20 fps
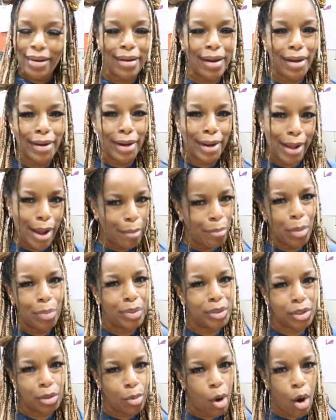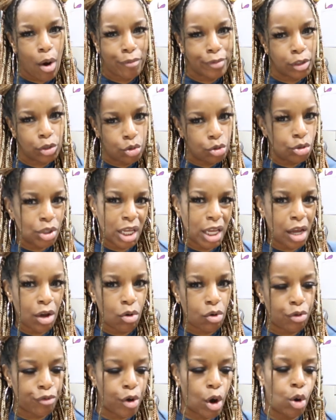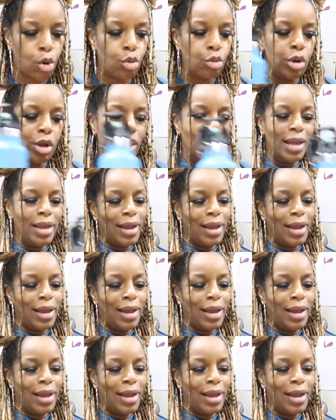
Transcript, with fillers: Ain't nothing. I'm gonna put some orange juice in here on the road.